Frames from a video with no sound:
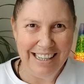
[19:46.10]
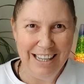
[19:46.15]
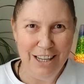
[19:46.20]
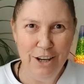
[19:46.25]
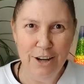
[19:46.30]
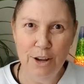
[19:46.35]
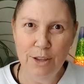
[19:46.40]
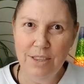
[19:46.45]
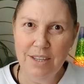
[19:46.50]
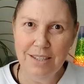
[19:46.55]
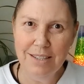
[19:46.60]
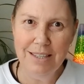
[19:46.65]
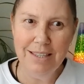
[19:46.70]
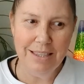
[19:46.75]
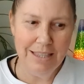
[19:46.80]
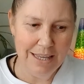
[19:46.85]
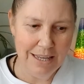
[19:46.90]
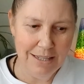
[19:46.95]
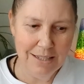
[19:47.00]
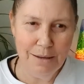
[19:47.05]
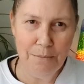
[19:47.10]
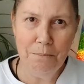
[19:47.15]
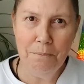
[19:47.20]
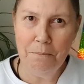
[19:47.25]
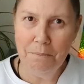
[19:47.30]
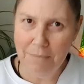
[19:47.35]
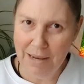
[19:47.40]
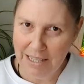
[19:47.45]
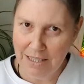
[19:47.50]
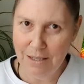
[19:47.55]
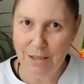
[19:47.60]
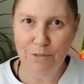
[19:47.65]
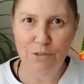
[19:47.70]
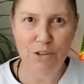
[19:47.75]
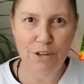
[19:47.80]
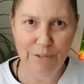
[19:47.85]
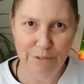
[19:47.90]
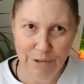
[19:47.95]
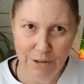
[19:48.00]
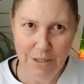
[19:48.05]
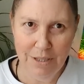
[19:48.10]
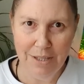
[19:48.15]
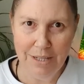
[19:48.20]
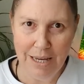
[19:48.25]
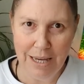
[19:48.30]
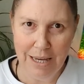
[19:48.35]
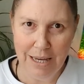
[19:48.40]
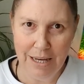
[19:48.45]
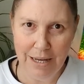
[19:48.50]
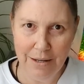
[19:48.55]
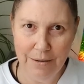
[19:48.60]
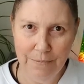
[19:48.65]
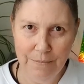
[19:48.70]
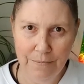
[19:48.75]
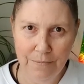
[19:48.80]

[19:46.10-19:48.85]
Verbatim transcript: You know, this there's a massive difference here,